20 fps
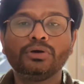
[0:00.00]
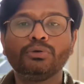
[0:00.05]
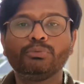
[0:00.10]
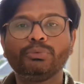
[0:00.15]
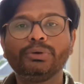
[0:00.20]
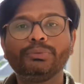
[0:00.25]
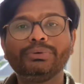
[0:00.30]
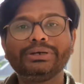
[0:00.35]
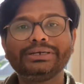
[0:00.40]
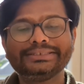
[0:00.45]

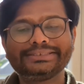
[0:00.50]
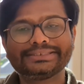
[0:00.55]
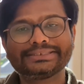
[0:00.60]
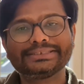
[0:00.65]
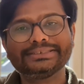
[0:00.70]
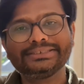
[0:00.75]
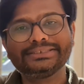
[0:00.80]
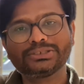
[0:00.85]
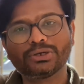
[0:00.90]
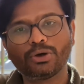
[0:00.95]
We will
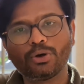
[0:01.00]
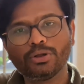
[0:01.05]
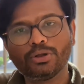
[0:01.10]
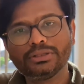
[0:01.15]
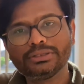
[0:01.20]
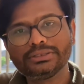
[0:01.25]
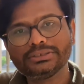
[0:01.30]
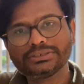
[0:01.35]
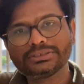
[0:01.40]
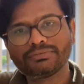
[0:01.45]
discuss all
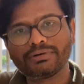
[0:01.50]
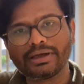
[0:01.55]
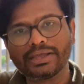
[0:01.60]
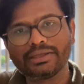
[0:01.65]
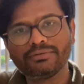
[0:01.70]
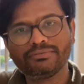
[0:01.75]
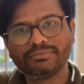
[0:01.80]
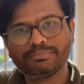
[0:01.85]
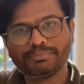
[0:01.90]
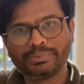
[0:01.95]
these
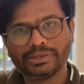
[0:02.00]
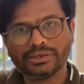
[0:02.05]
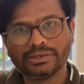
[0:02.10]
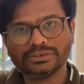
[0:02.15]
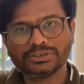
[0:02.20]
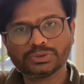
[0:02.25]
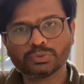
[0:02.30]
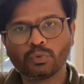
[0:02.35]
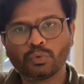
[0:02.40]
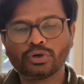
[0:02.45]
five
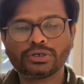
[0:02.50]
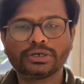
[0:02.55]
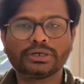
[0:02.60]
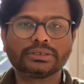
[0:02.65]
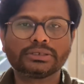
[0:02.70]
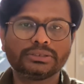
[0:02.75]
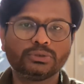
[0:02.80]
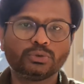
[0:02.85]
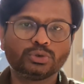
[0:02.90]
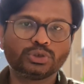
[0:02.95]
pillars. What are
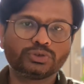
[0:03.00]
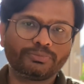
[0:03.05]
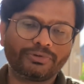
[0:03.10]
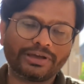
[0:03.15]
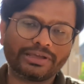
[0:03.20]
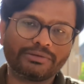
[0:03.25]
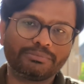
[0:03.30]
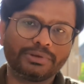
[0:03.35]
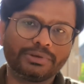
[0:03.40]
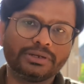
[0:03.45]
those
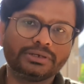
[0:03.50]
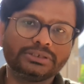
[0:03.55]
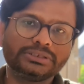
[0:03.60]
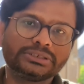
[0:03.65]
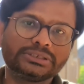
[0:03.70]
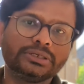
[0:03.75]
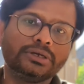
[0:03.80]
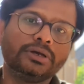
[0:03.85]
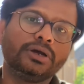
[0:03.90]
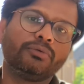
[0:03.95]
five pillars?